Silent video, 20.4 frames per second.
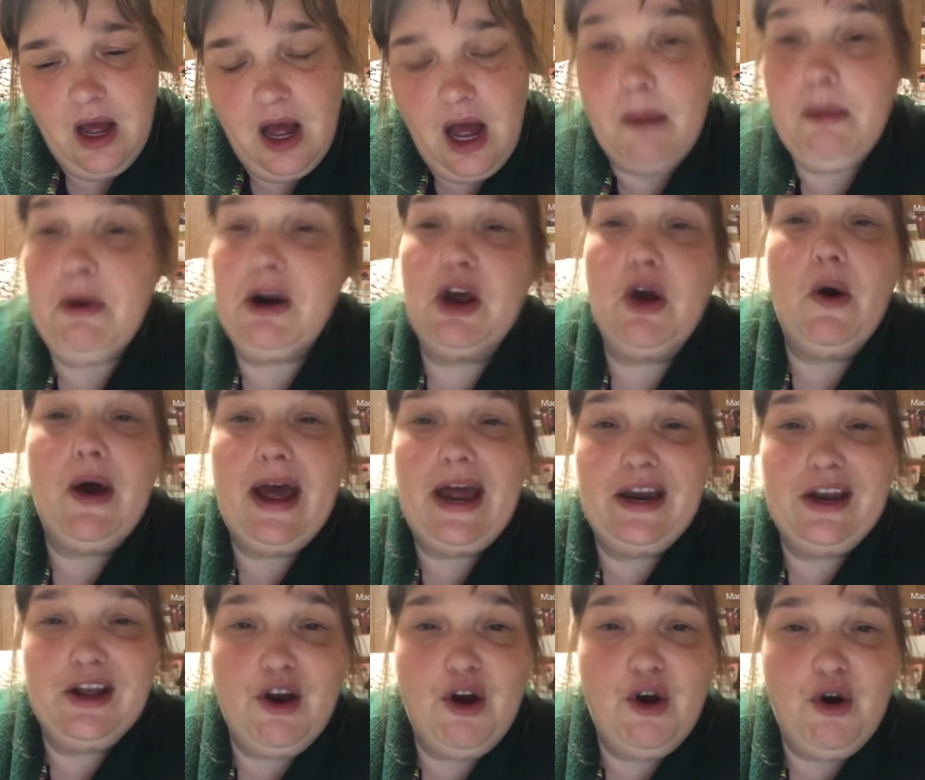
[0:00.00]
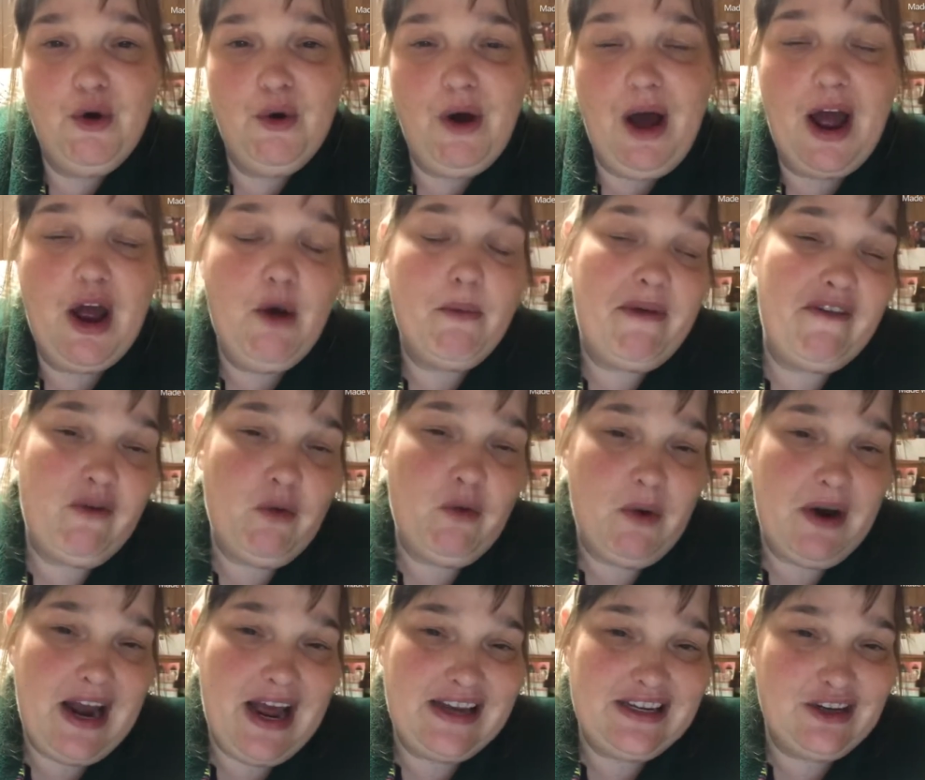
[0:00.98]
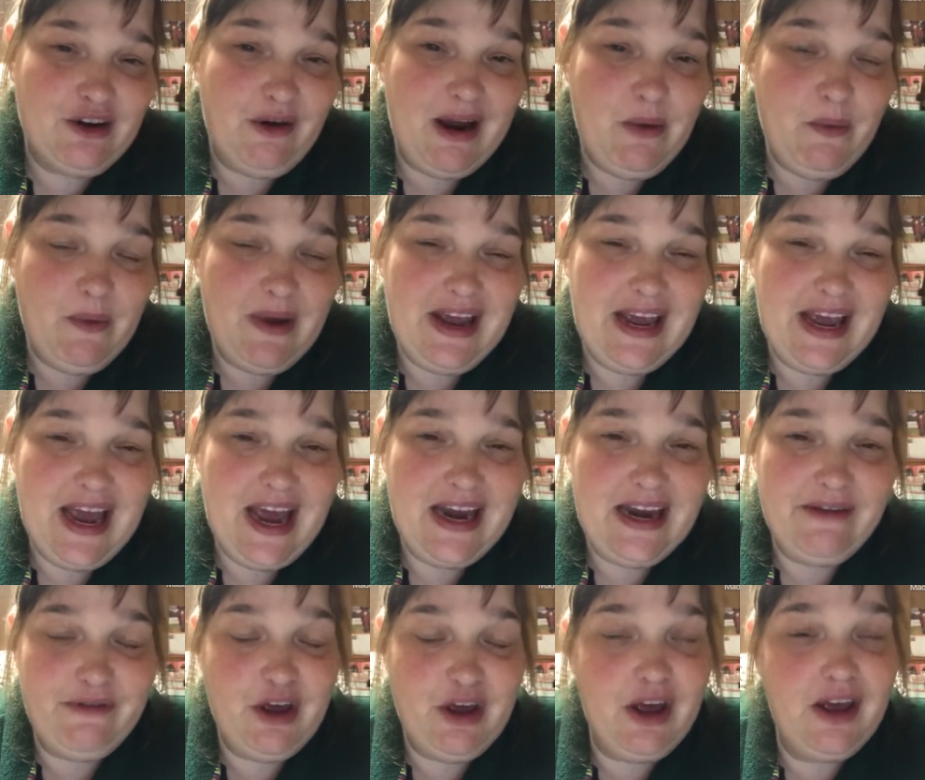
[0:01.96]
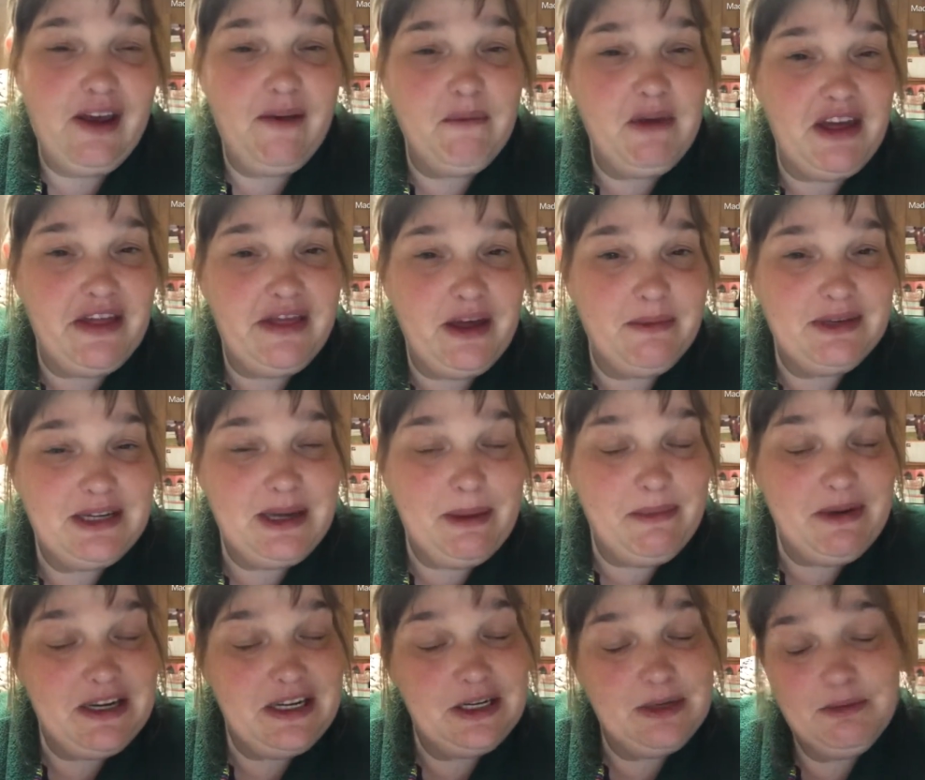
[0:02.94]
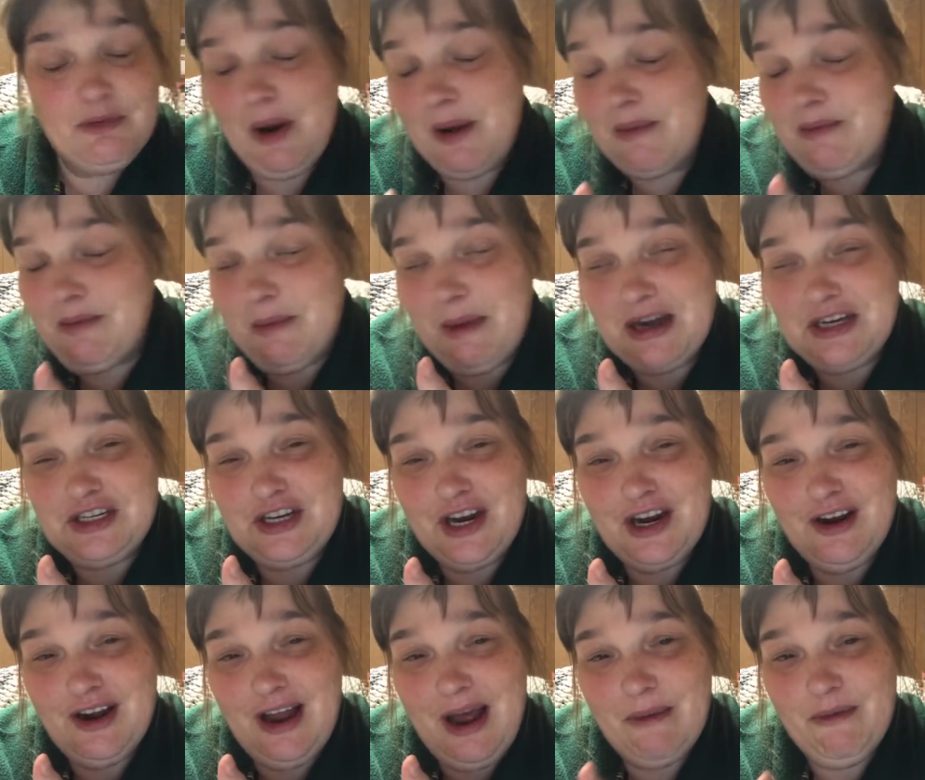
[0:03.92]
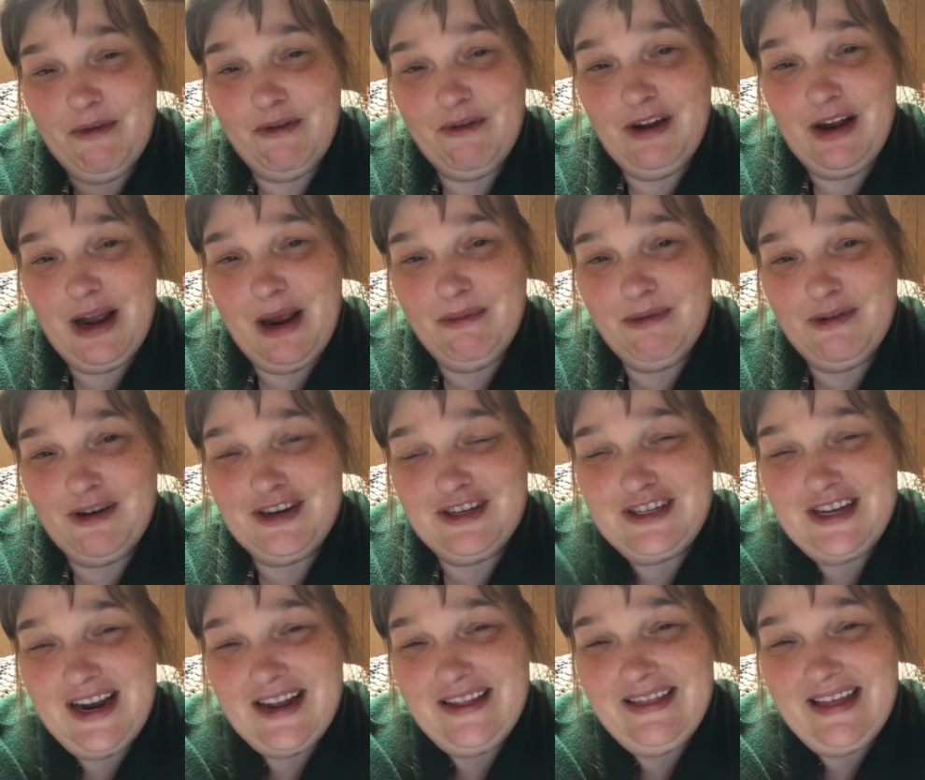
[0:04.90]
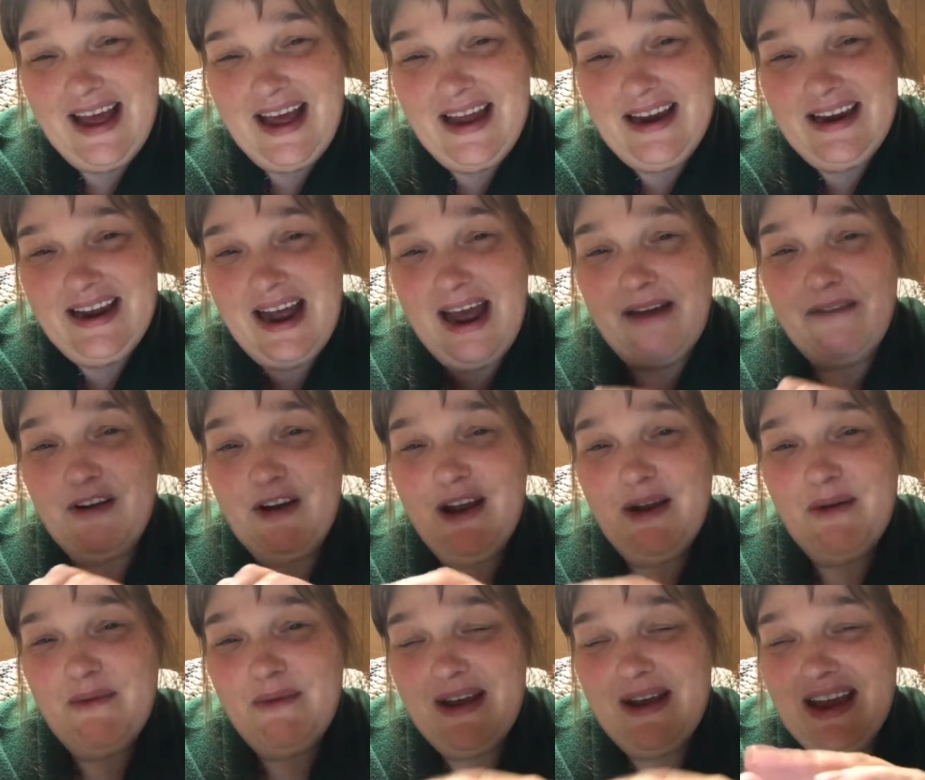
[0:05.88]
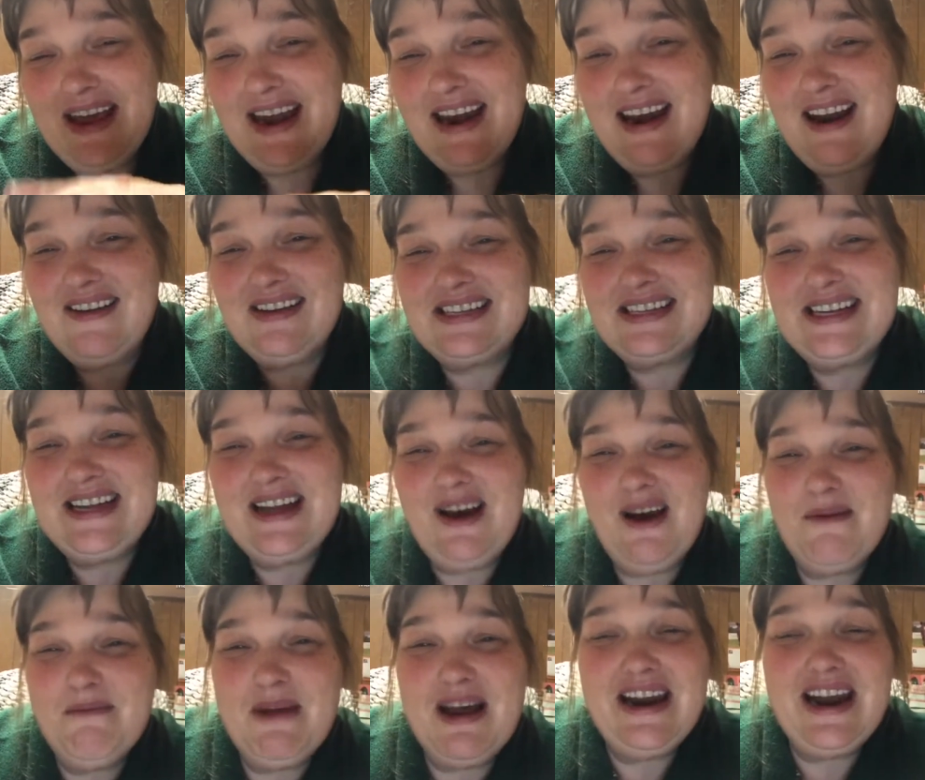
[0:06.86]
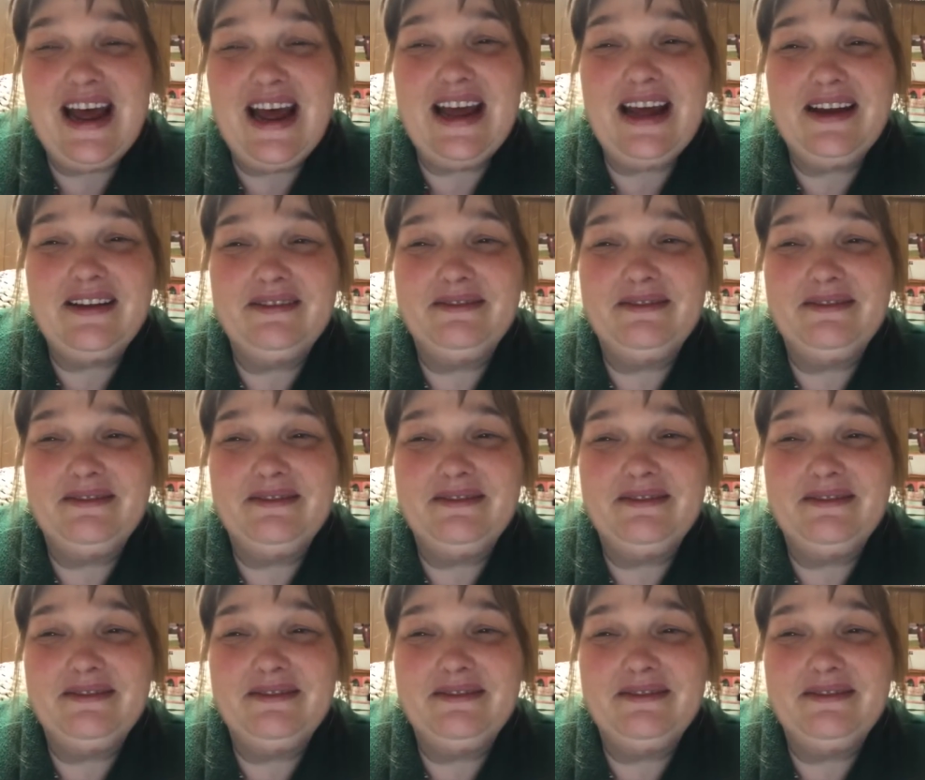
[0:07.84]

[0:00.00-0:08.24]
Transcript: I'm going to go ahead and go. I hope everyone has a great weekend. If you give me a thumbs up and subscribe to my channel, I would really appreciate that. Have a great weekend, and I'll see you on Monday.